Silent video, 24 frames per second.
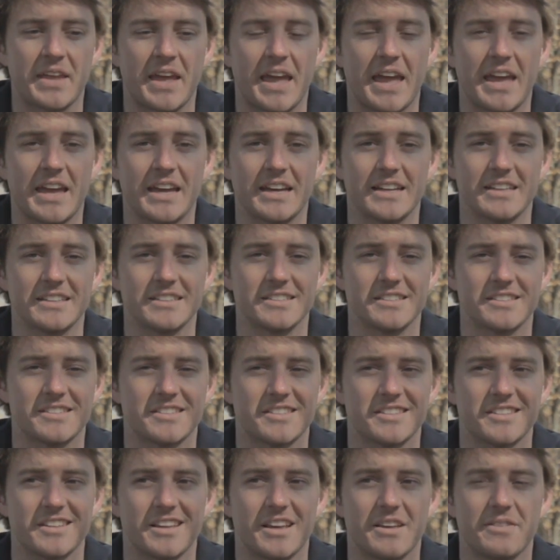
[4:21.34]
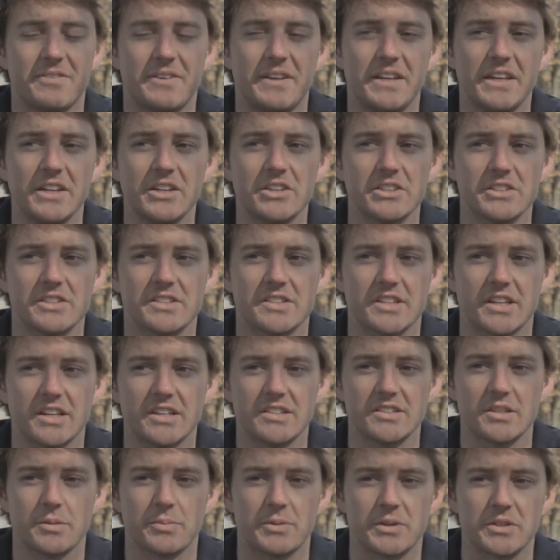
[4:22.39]
And if He could
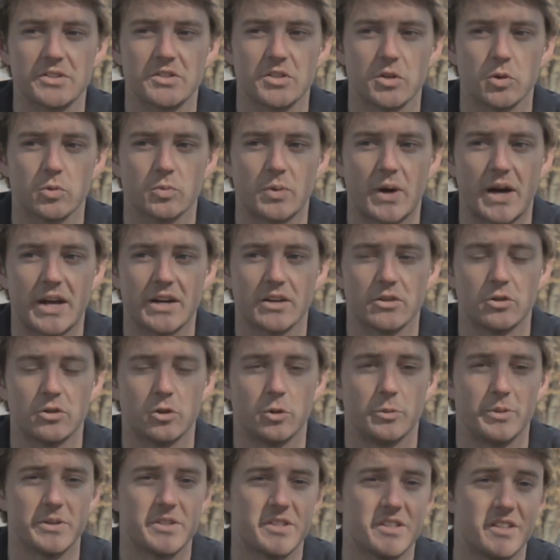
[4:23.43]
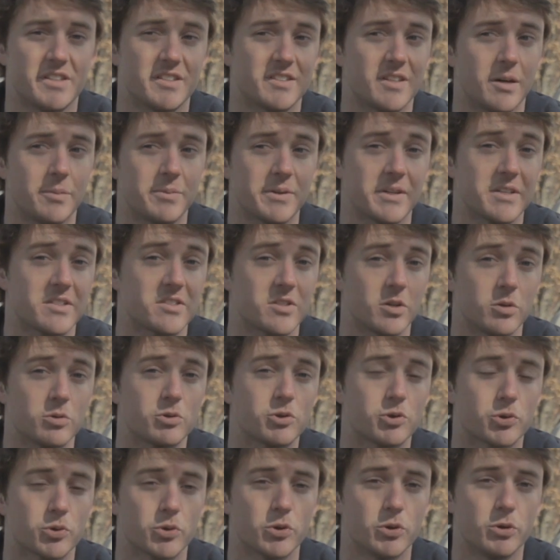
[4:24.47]
say something so radical, but something so
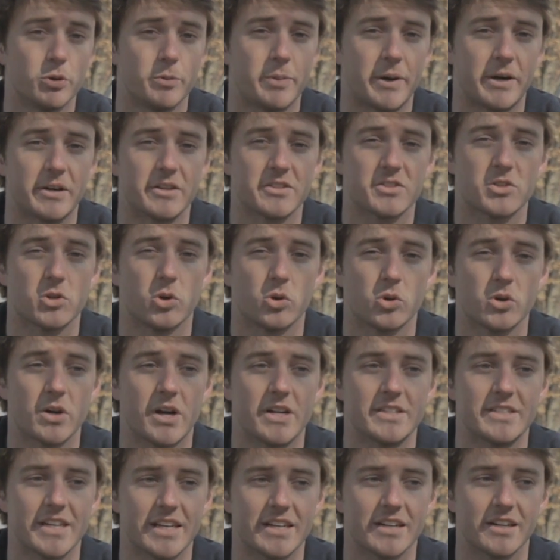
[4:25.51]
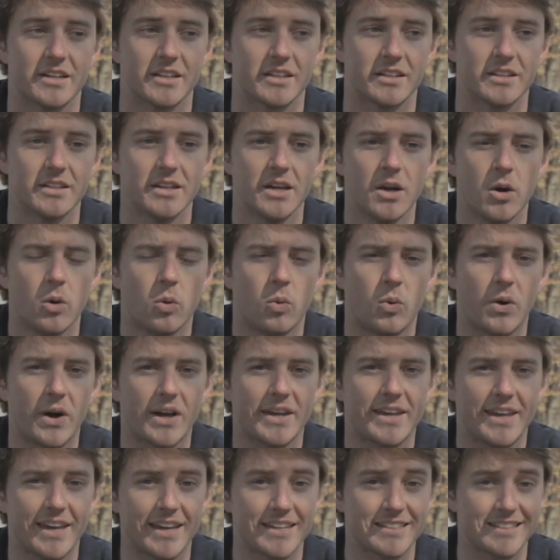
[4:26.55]
true about His core identity, why
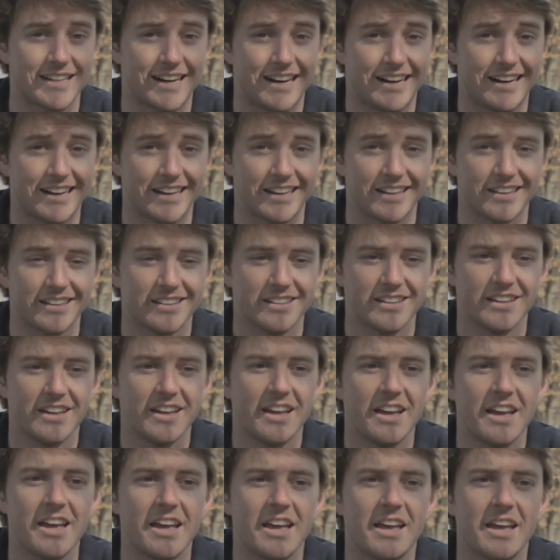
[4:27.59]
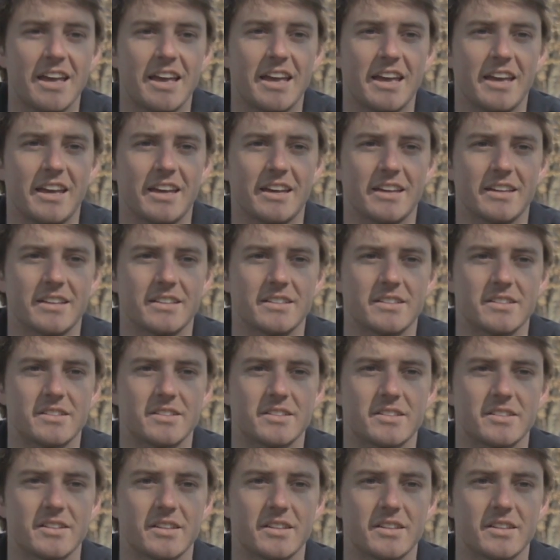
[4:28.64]
can't I? And